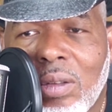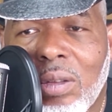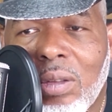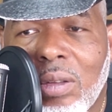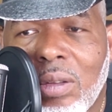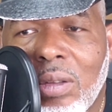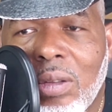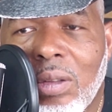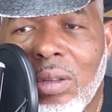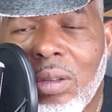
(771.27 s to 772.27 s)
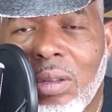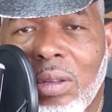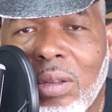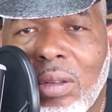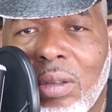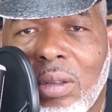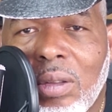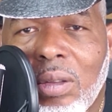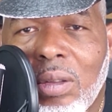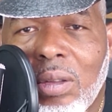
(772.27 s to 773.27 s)

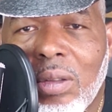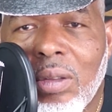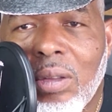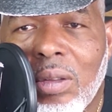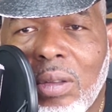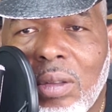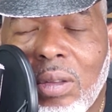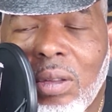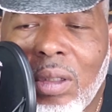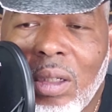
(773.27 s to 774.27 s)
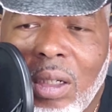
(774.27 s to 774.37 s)
Nobody speaks.